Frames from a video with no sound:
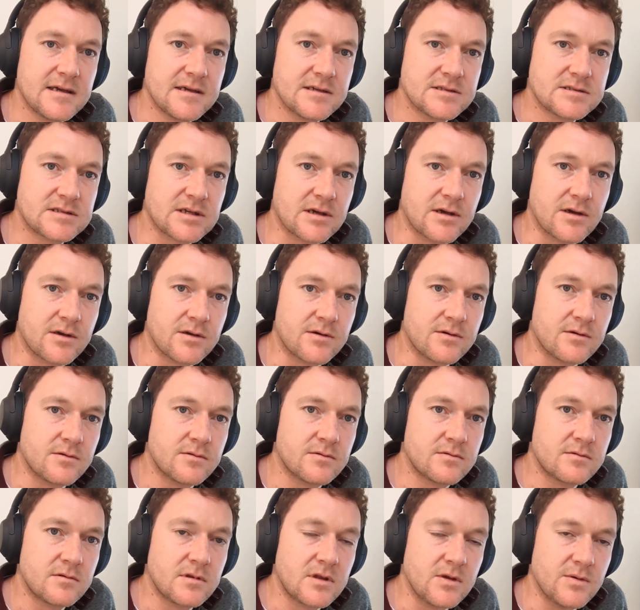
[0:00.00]

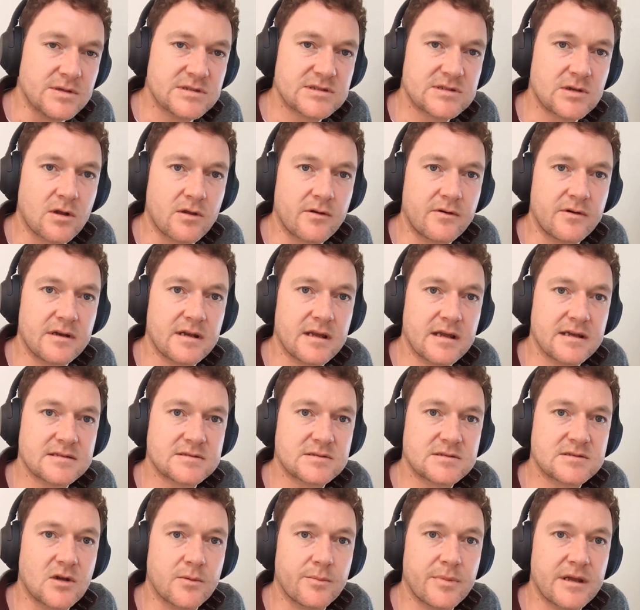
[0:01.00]
So US dollar
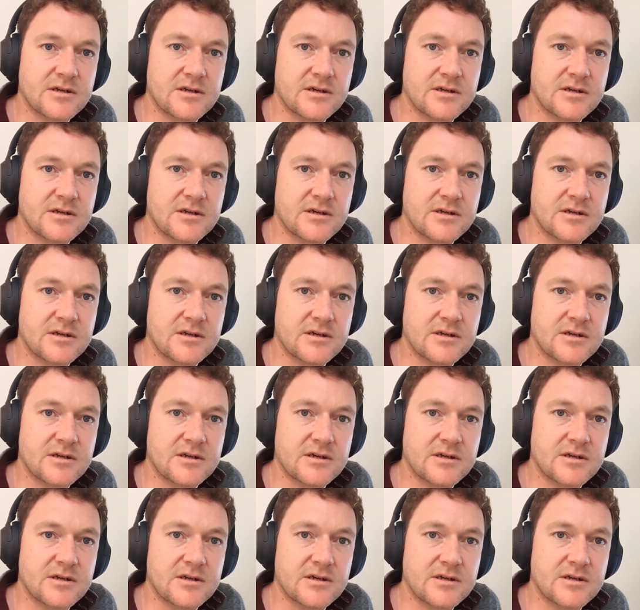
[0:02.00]
index is not